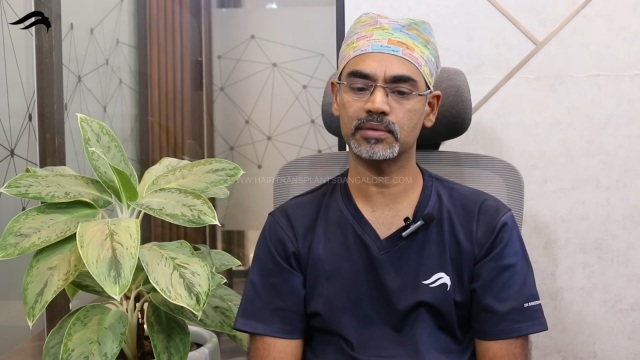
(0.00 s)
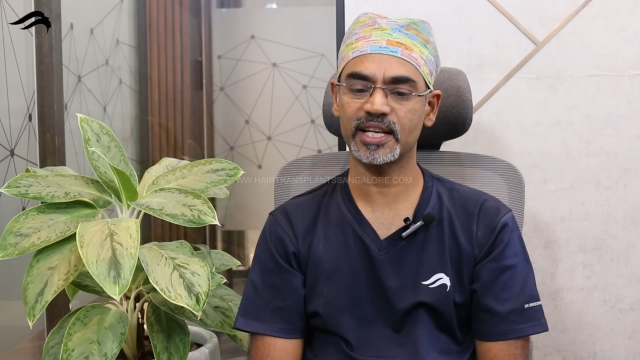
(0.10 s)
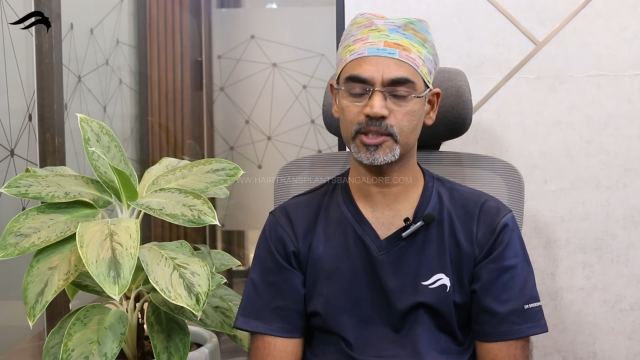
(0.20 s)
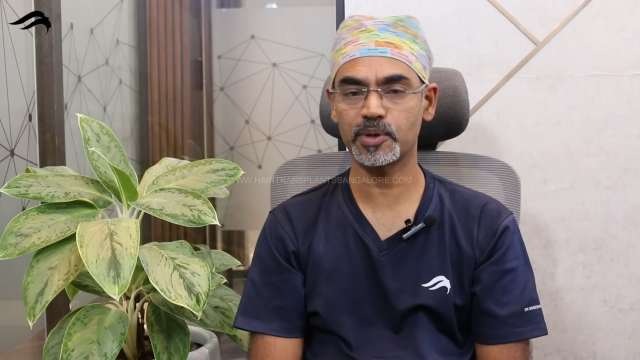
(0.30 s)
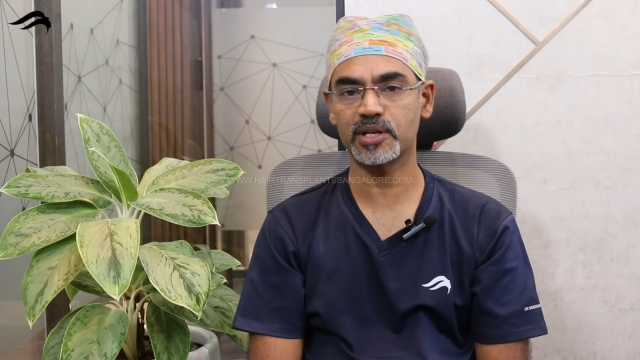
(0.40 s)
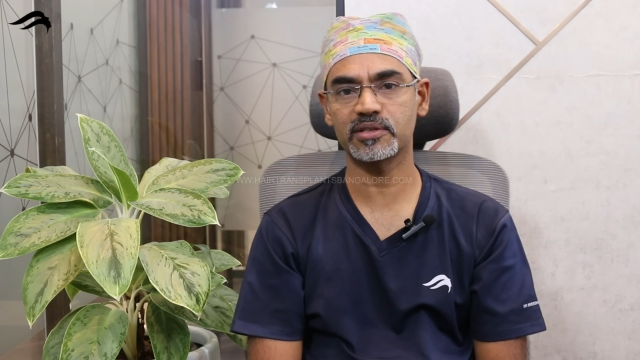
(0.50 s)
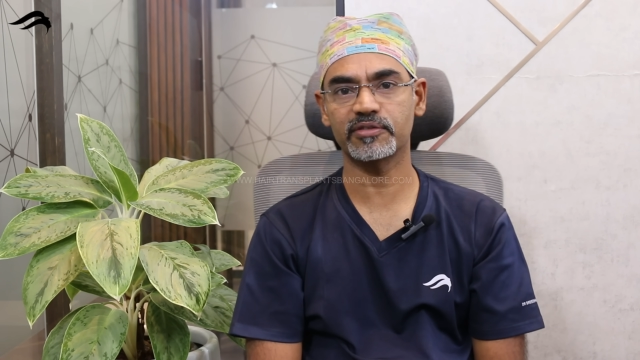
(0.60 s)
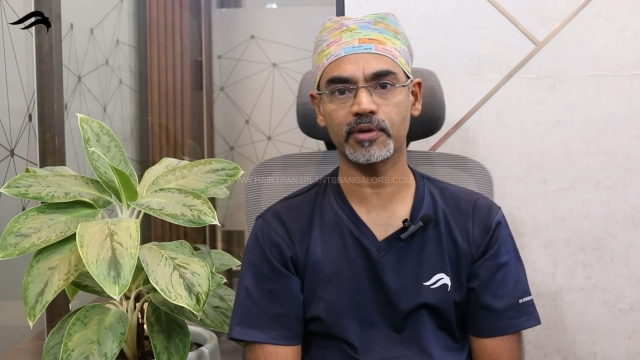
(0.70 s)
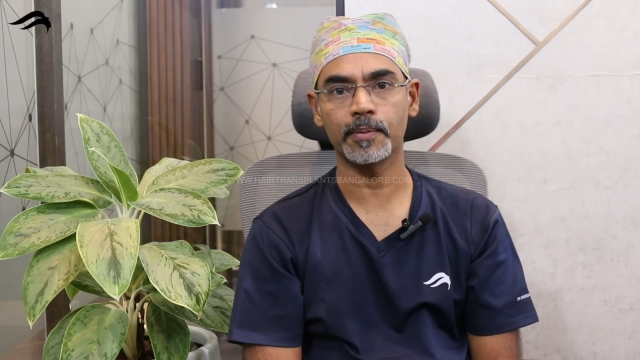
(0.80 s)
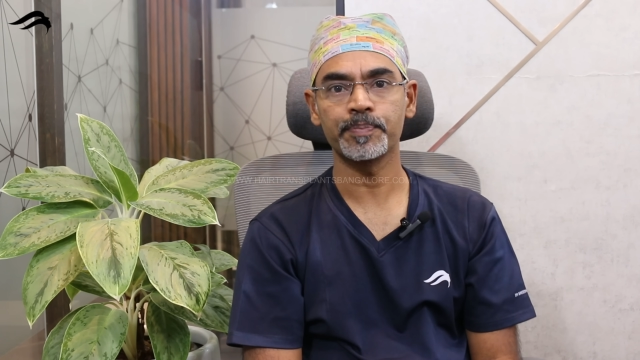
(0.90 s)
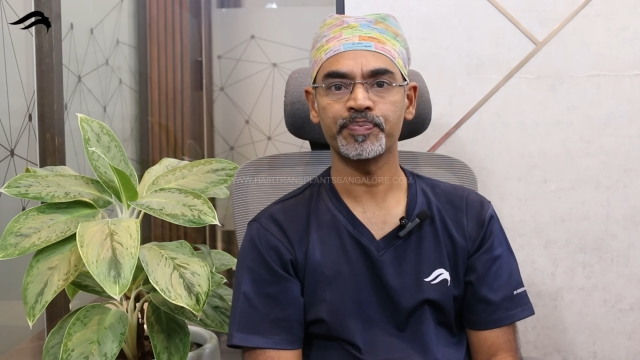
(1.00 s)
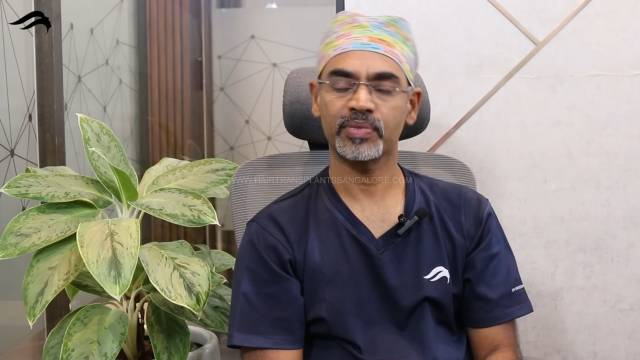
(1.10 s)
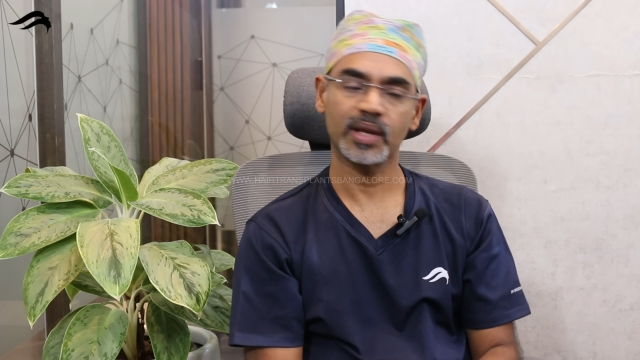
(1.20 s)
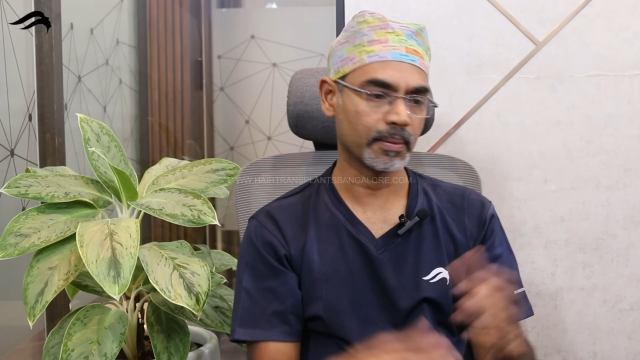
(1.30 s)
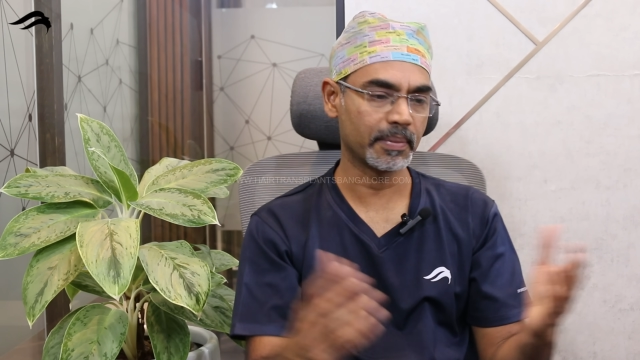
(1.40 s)
experience of
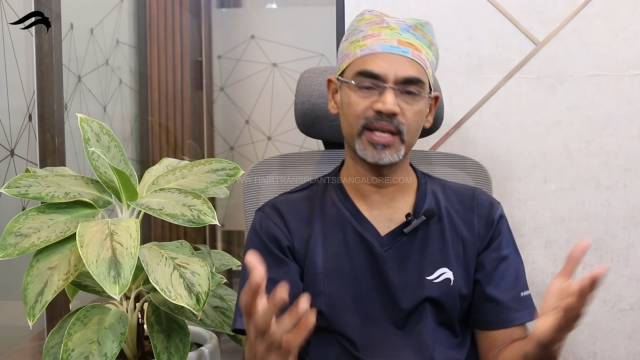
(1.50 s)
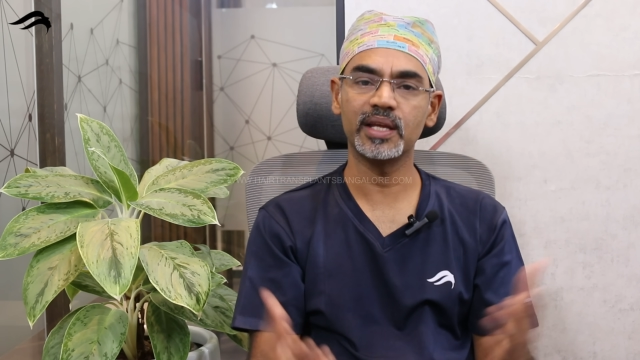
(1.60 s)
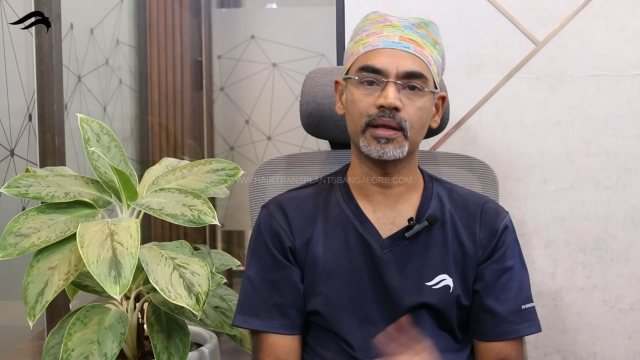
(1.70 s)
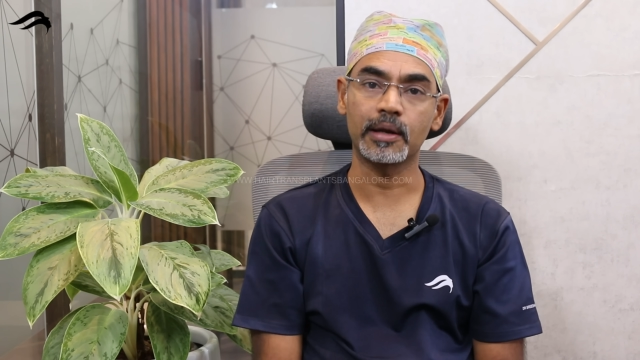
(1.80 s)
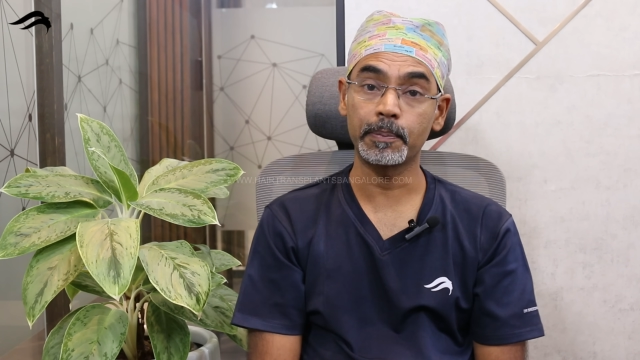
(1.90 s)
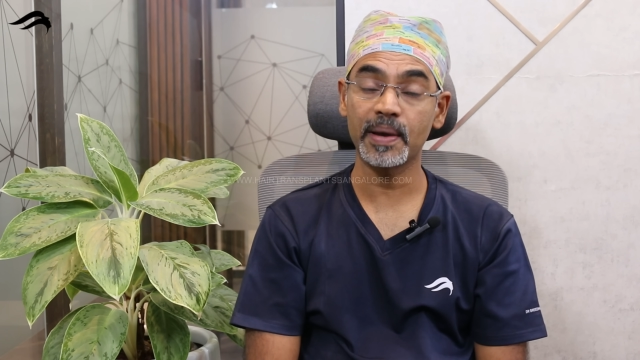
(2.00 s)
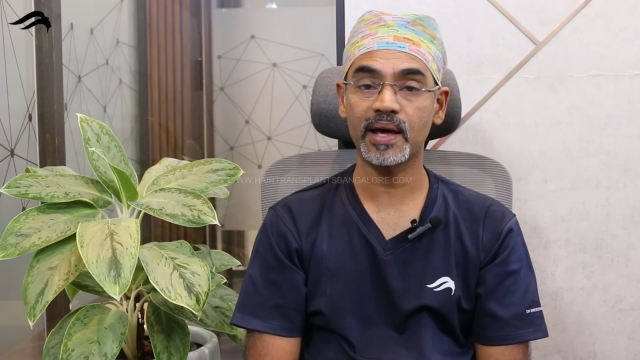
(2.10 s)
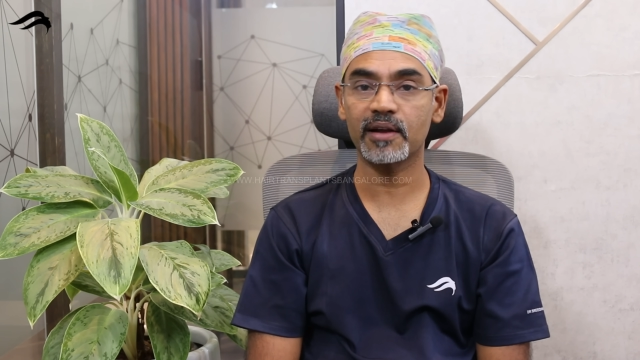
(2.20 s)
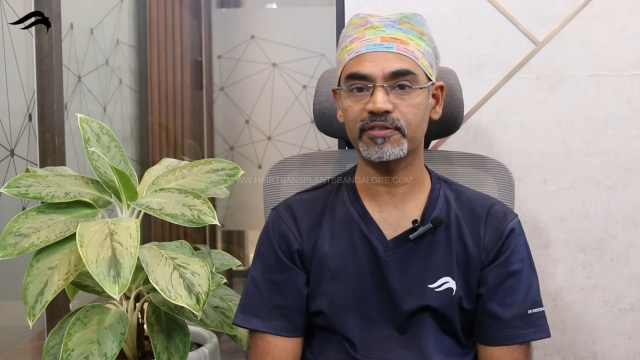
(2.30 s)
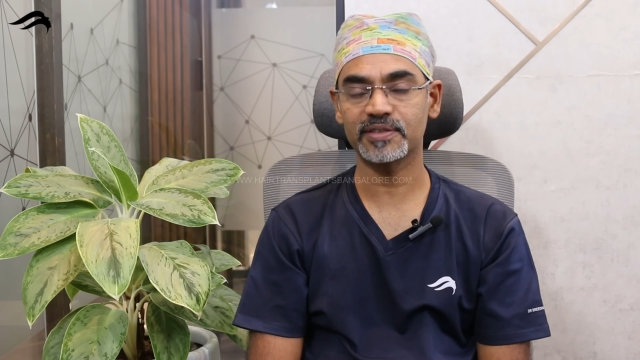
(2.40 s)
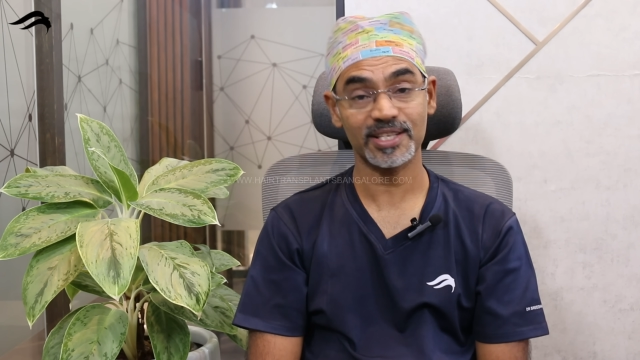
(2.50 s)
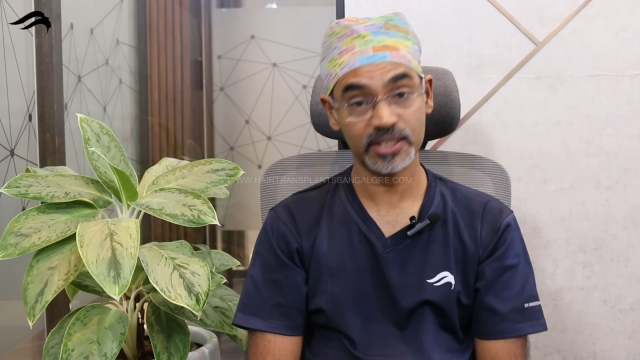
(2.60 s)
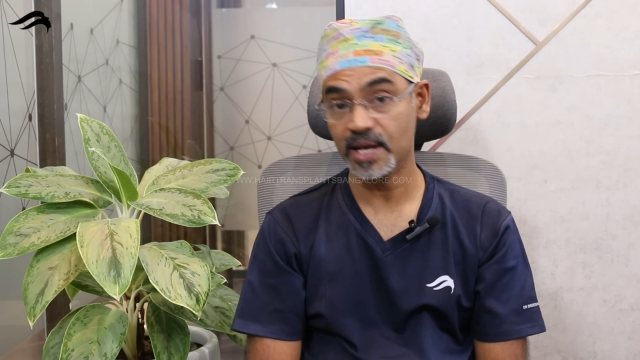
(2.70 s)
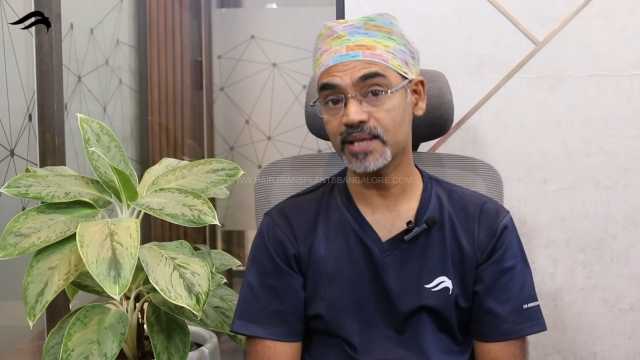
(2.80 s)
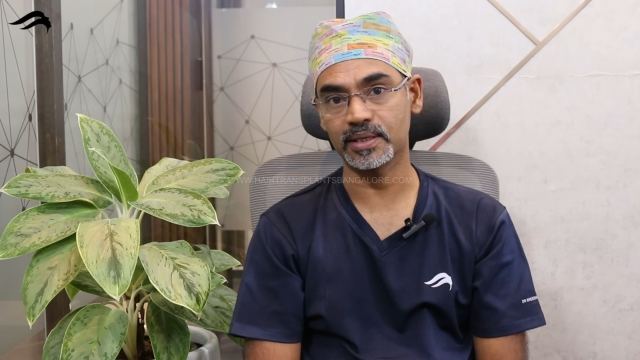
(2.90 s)
many repair of
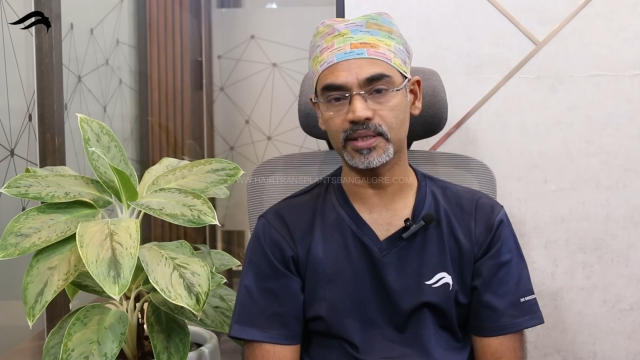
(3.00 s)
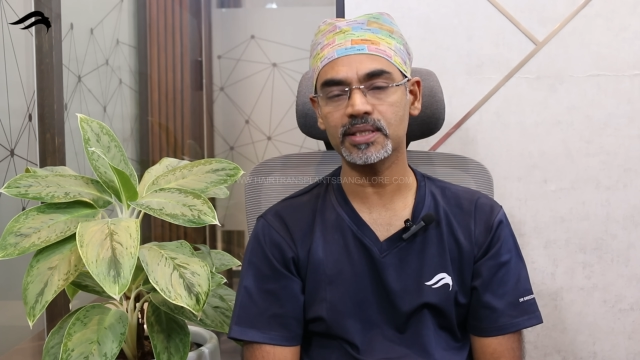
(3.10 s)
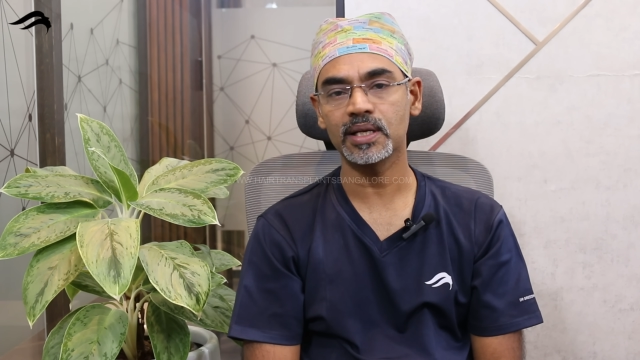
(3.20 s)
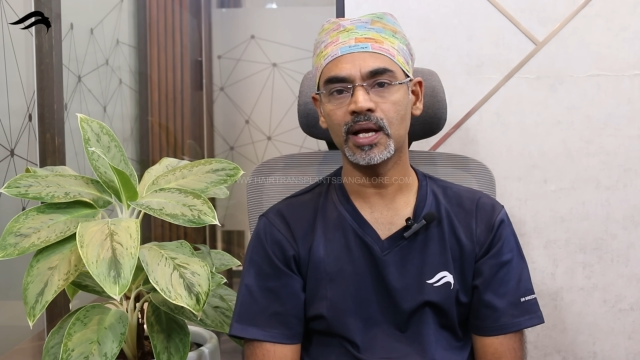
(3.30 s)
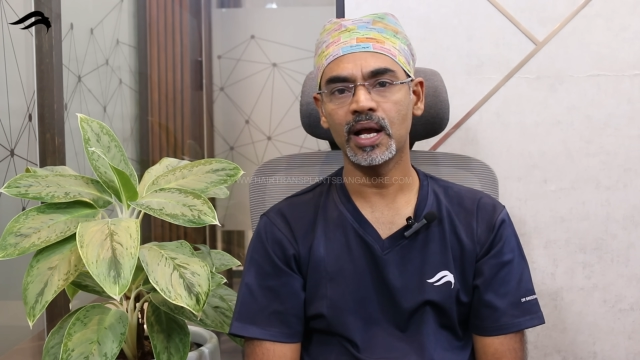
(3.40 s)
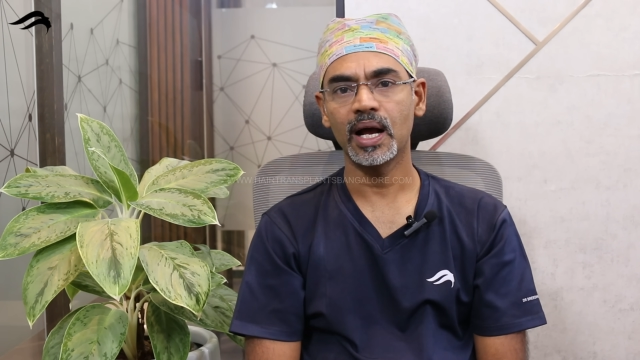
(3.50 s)
such cases.